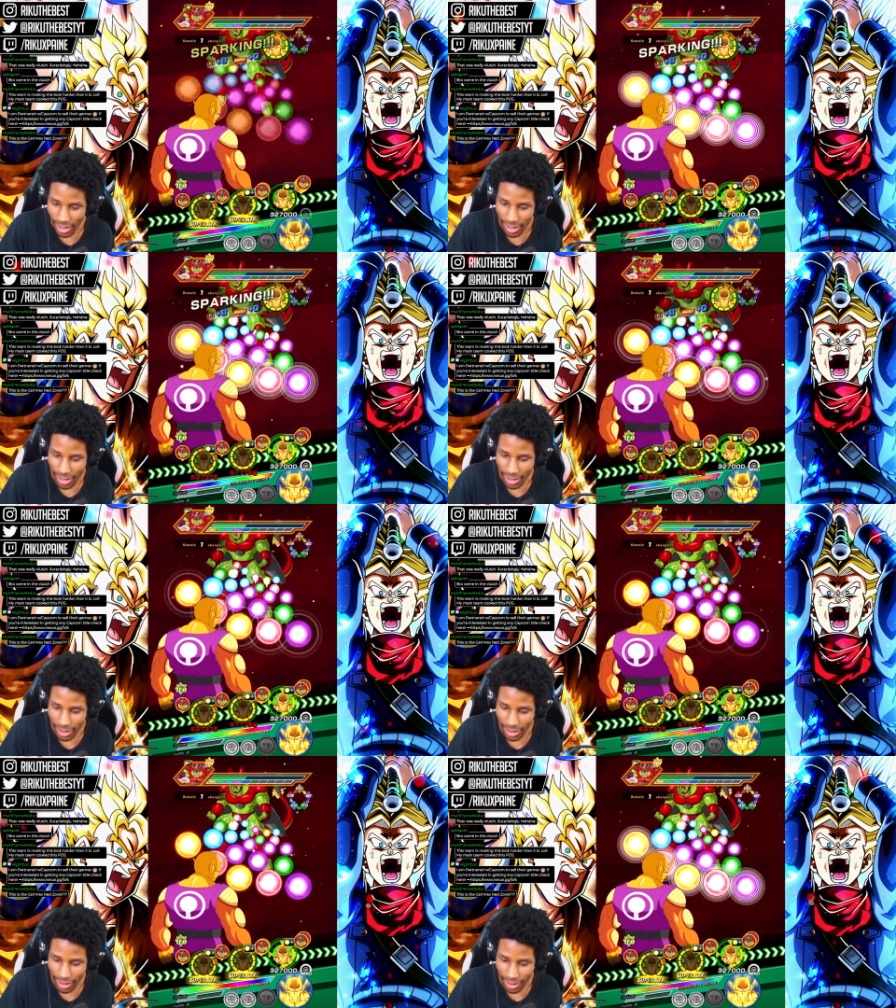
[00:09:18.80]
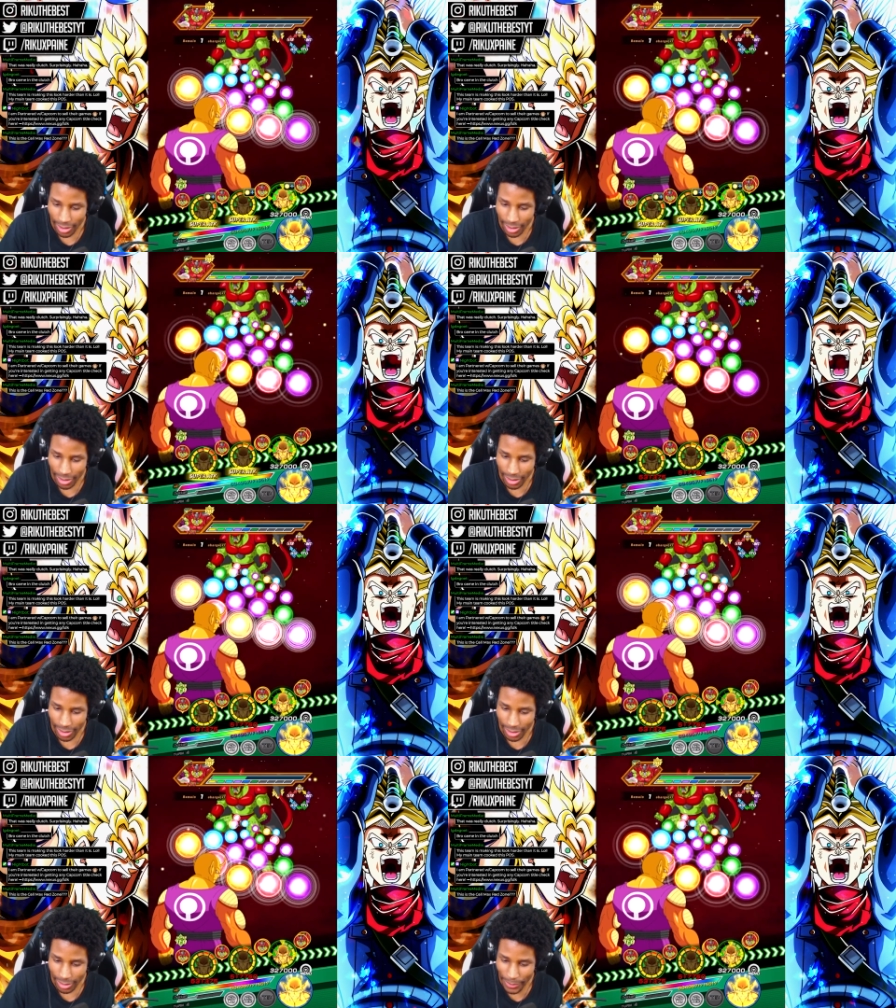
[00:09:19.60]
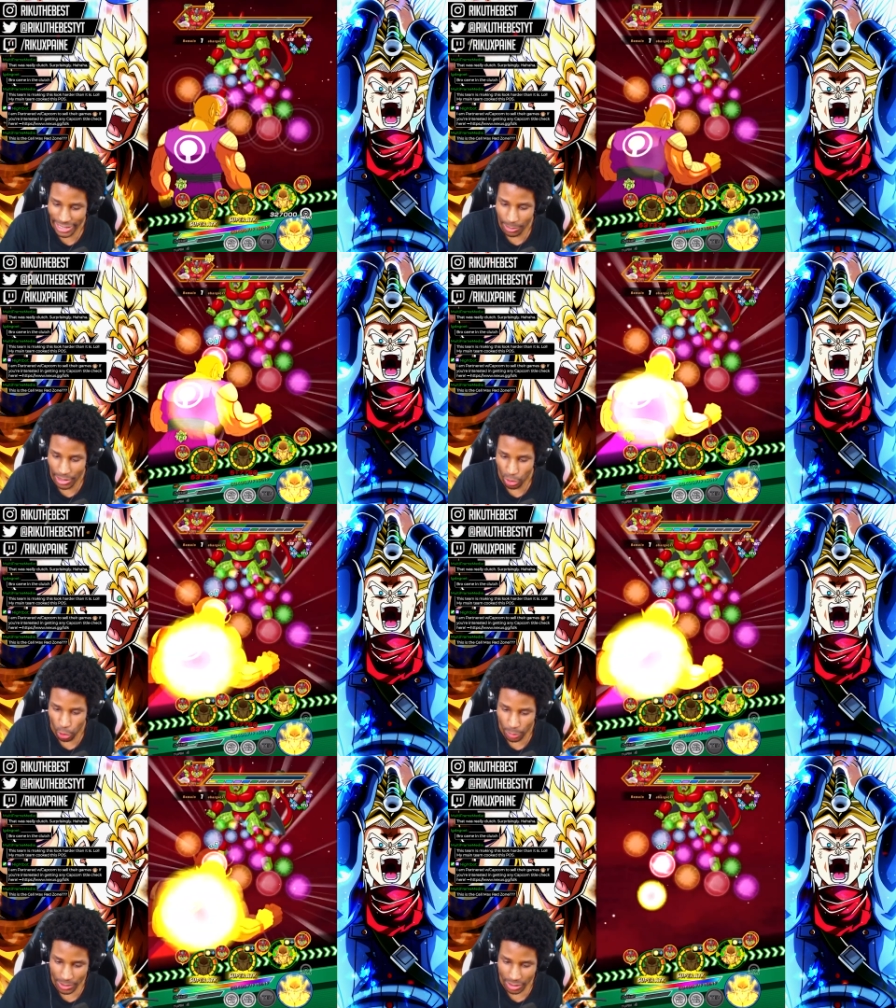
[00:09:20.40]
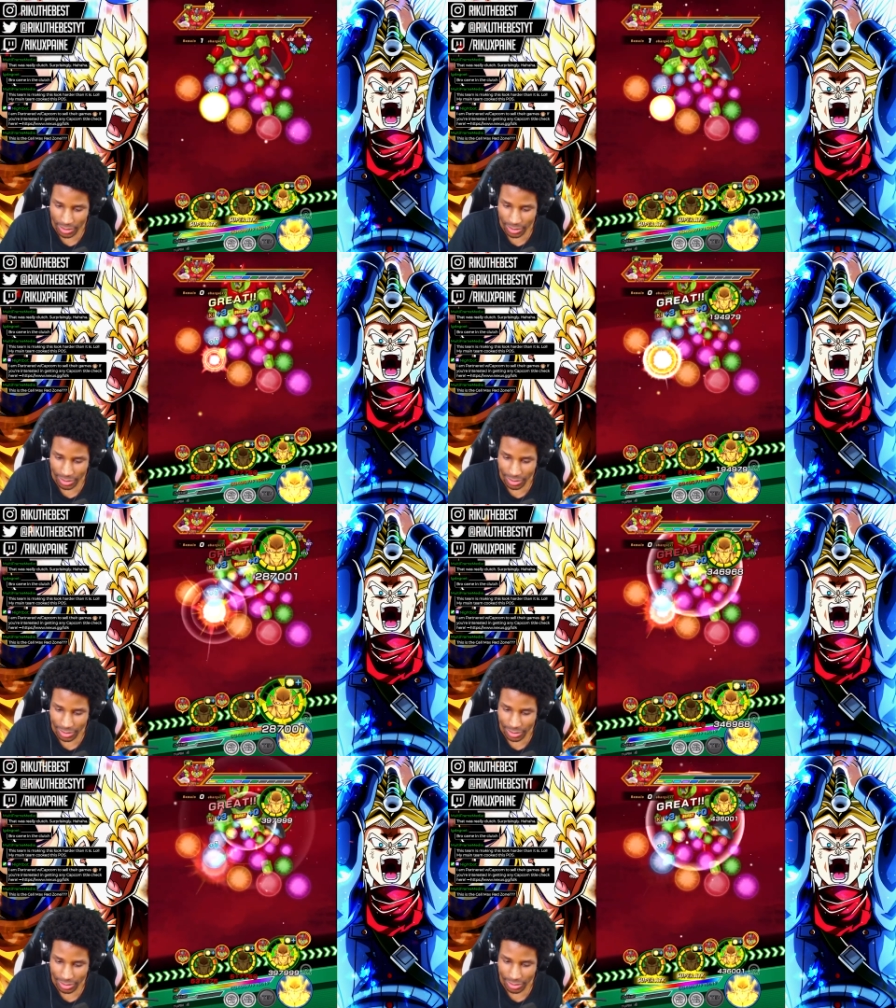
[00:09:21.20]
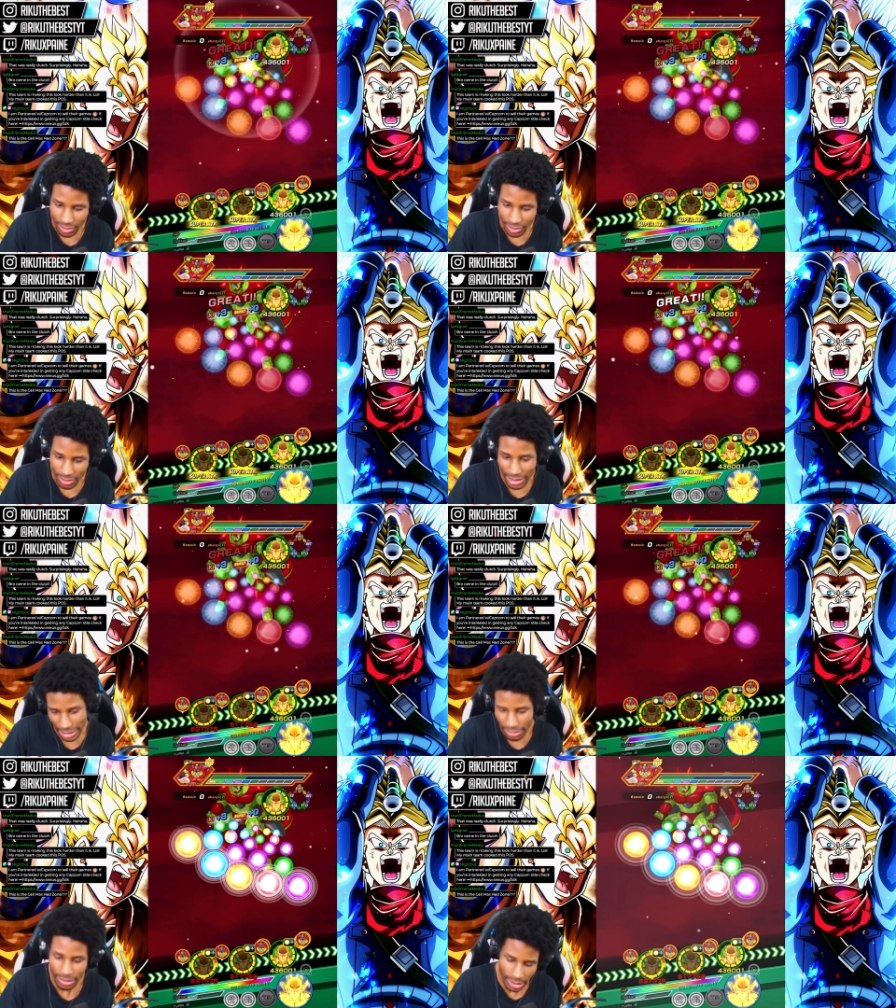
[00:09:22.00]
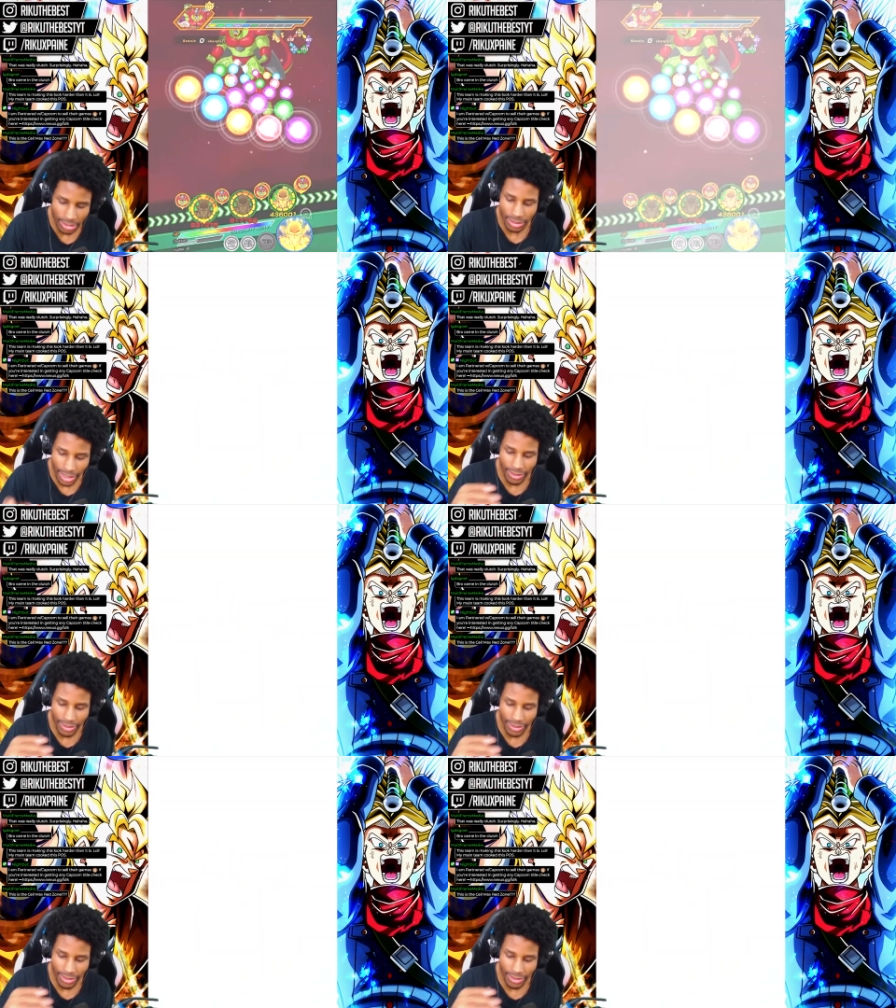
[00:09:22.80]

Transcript: Oh, let me get some good orbs. Eh, okay, okay,